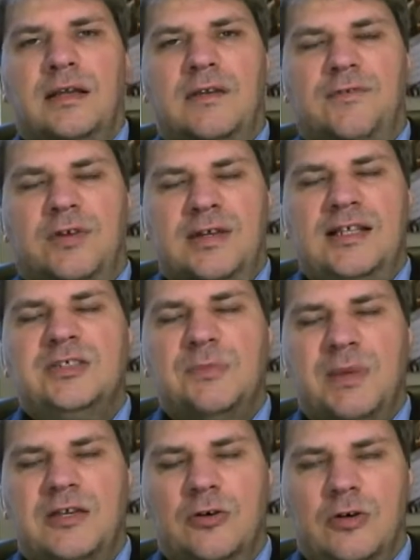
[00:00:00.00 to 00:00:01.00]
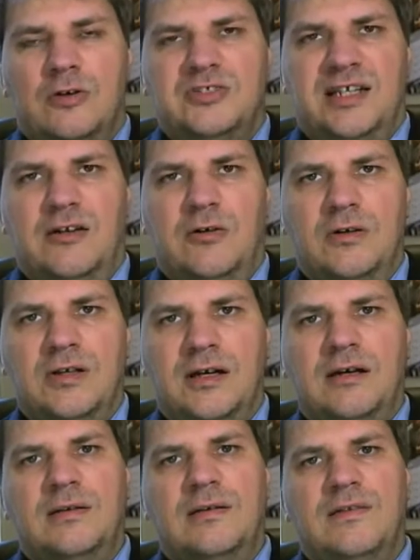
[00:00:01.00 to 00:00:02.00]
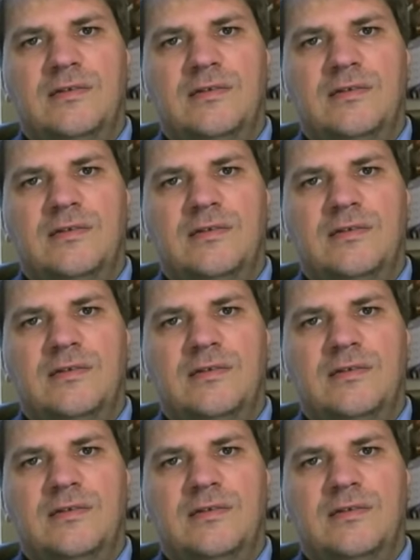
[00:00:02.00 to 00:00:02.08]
need to make your content longer,